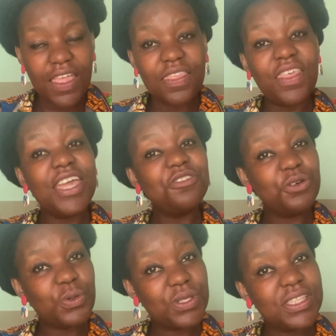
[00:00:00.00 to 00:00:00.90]
Then, of
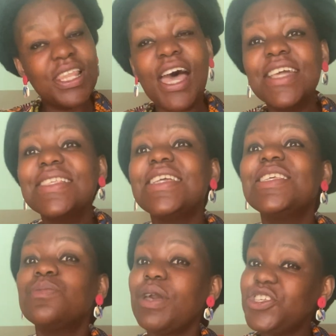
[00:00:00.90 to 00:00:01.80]
course, the lion sent
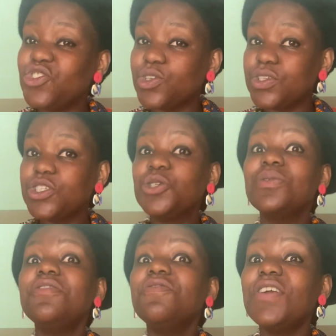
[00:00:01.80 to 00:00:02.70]
his messengers to
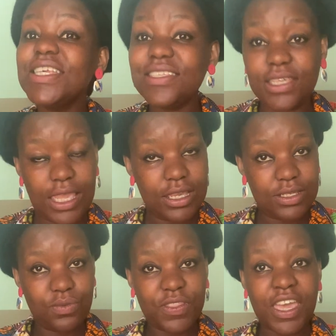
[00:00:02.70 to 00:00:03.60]
investigate
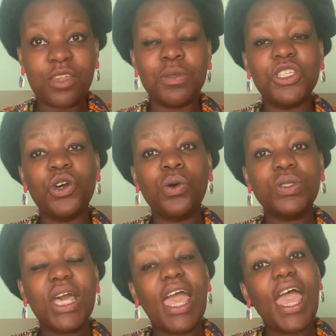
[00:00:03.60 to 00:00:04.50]
what they had been told.
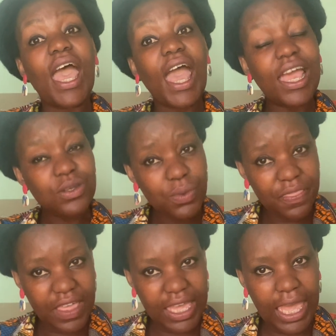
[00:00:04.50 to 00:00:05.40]
And when
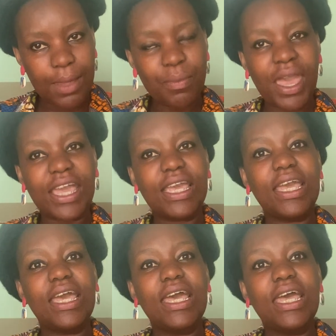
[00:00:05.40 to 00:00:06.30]
they came back,
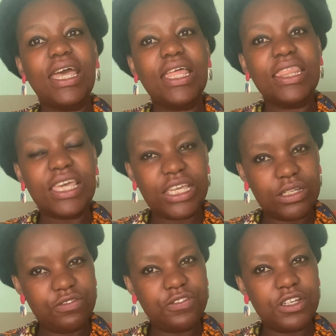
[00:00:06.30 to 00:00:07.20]
they
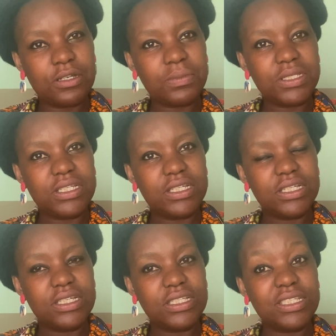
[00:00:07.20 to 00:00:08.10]
confirmed
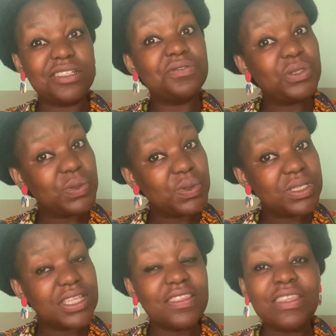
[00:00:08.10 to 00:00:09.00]
that, of
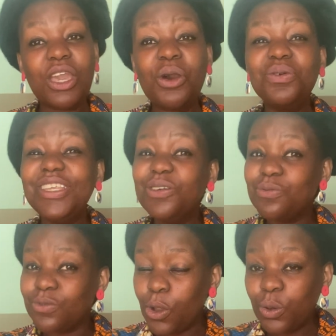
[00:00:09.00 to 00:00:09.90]
course, the only
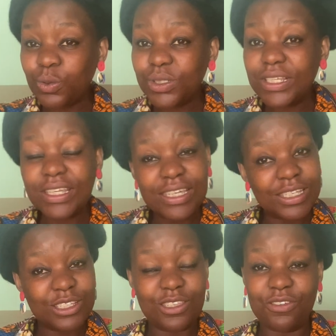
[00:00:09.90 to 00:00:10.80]
road
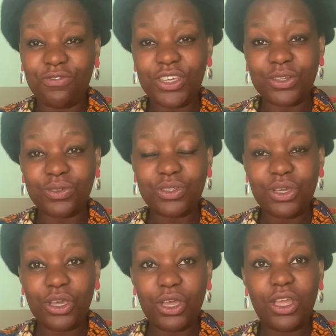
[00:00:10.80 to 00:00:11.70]
leading to the field
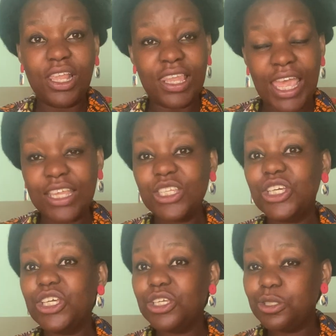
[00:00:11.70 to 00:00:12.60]
led
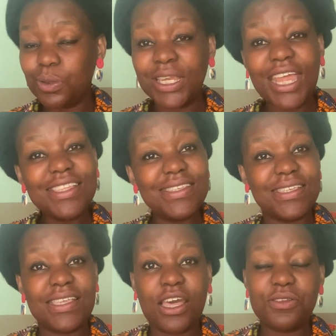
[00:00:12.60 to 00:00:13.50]
to
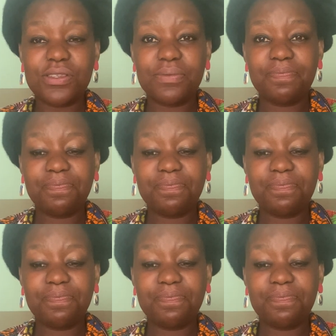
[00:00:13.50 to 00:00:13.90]
Anansi's house.